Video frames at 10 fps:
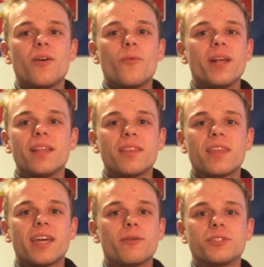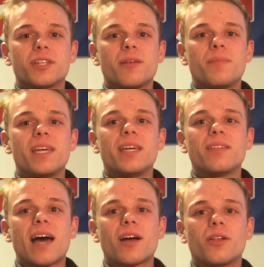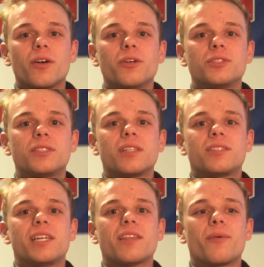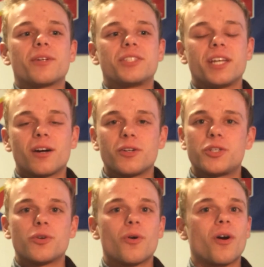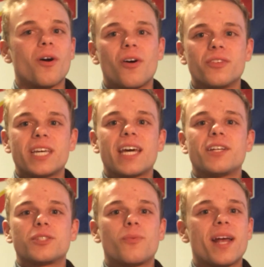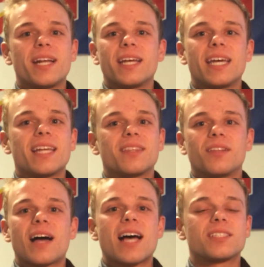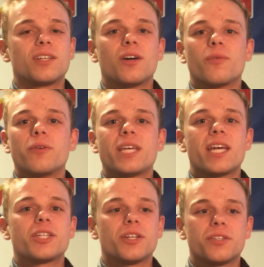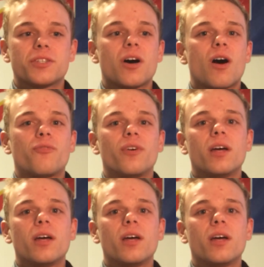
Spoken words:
We didn't think it was going to be that close, seeing that we were sitting on shore all day just waiting to get the last rotations off,